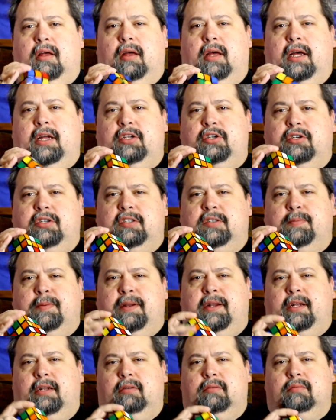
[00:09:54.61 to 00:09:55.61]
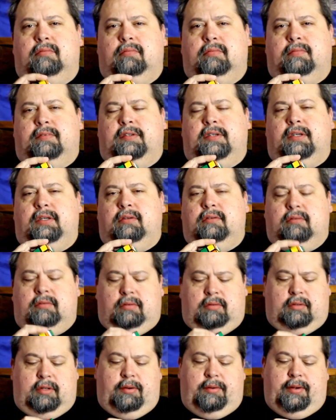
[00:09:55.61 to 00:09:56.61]
And you can spin it. See?
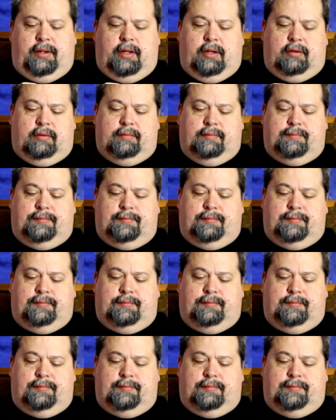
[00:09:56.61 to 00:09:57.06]
There we go.